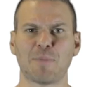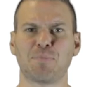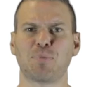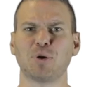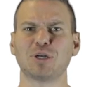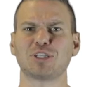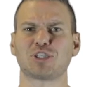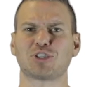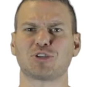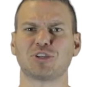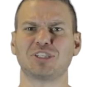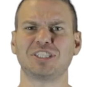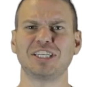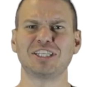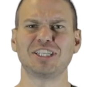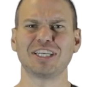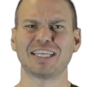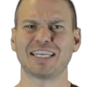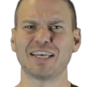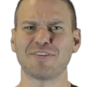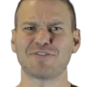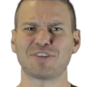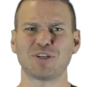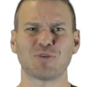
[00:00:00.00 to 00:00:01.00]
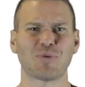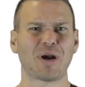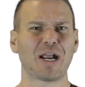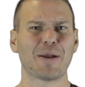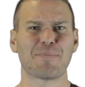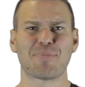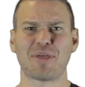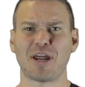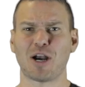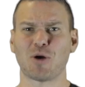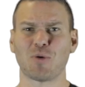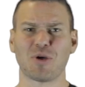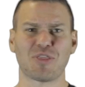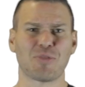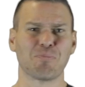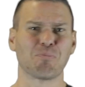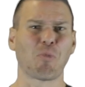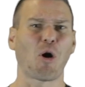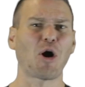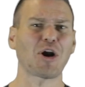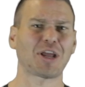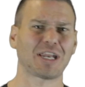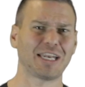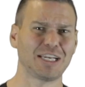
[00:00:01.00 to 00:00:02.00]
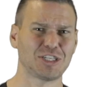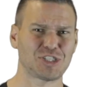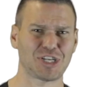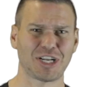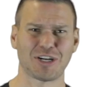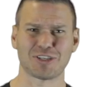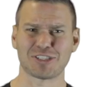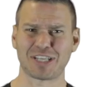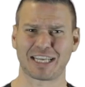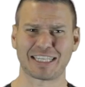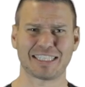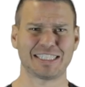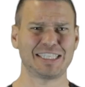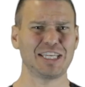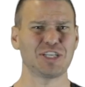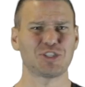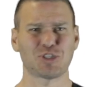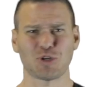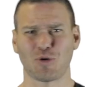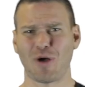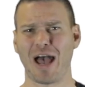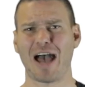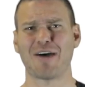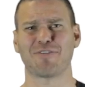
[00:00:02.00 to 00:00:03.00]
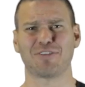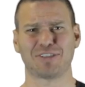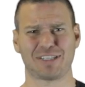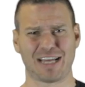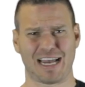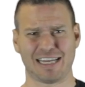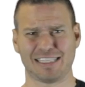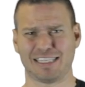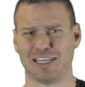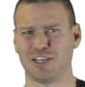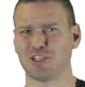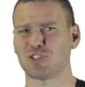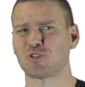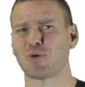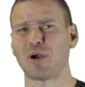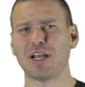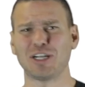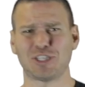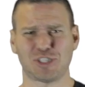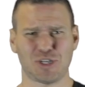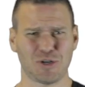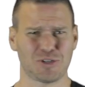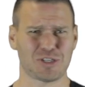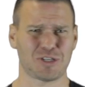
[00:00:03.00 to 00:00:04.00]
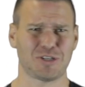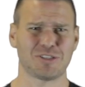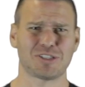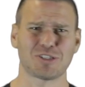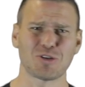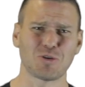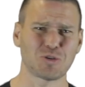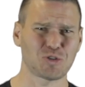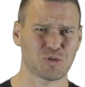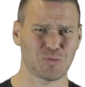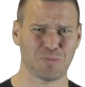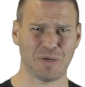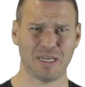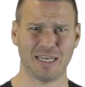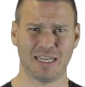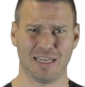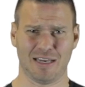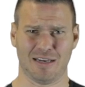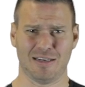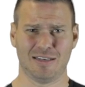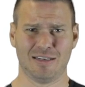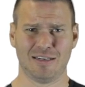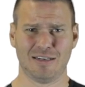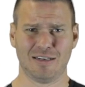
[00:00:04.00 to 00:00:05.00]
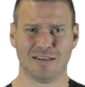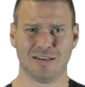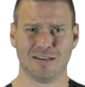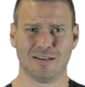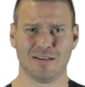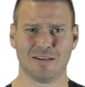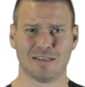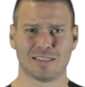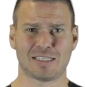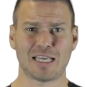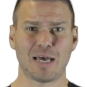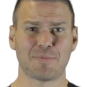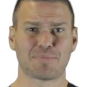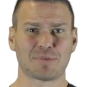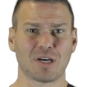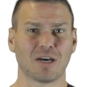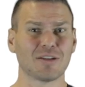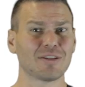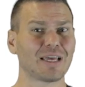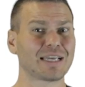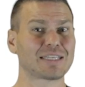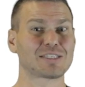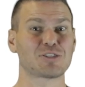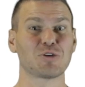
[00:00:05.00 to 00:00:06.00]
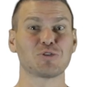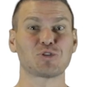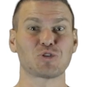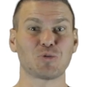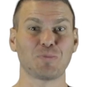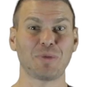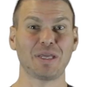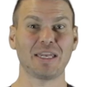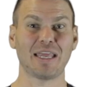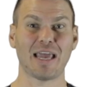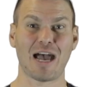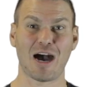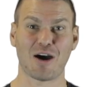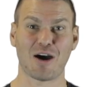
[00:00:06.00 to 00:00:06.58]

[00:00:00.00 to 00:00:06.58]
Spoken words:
I'd put strategic gifting right up there with marketing channels like digital advertising and trade shows and social media. Except, unlike social media,